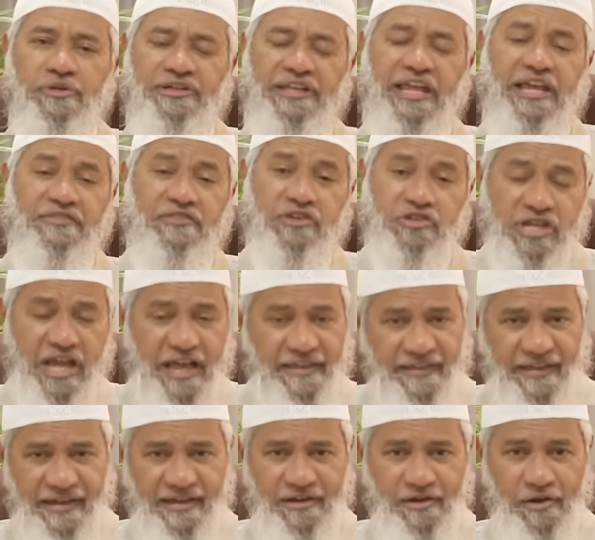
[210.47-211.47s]
take the
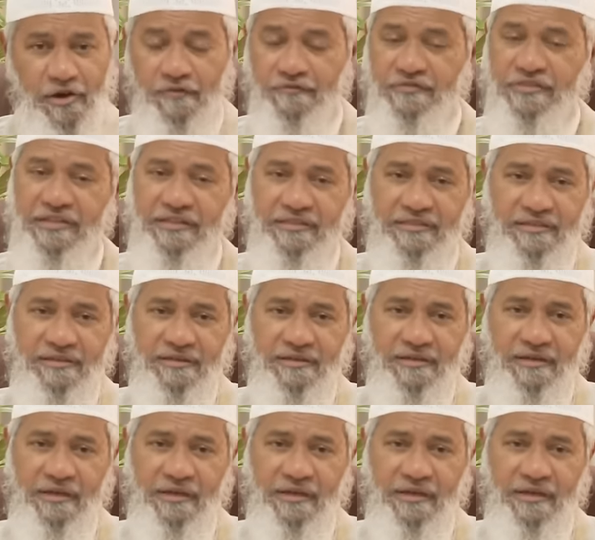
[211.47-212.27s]
Shahada of these.